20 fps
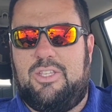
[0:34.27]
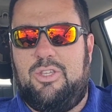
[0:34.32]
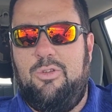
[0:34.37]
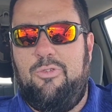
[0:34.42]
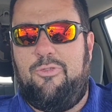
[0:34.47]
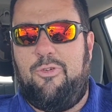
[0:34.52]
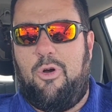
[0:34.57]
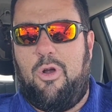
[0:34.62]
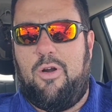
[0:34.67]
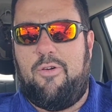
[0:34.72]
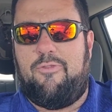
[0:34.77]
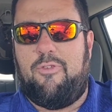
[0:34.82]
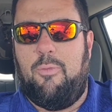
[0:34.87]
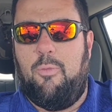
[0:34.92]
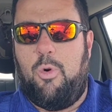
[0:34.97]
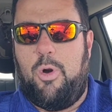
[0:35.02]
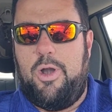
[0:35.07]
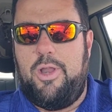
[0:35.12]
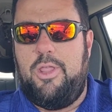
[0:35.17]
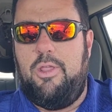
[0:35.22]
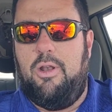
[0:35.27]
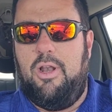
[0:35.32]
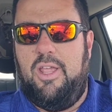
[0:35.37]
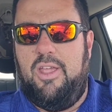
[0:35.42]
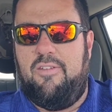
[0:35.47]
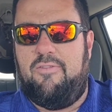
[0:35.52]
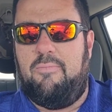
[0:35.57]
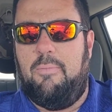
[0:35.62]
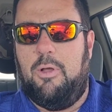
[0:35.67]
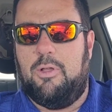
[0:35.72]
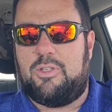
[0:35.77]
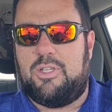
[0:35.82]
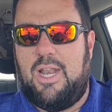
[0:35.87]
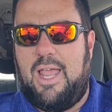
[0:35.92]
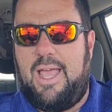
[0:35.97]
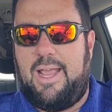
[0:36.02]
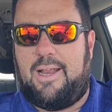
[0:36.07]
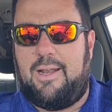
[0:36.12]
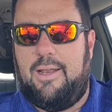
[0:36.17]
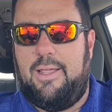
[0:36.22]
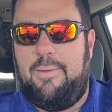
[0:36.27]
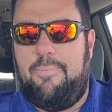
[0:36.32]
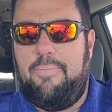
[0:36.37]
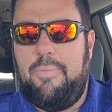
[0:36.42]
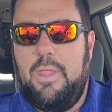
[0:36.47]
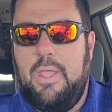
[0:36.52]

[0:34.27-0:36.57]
too far from where you live, most likely.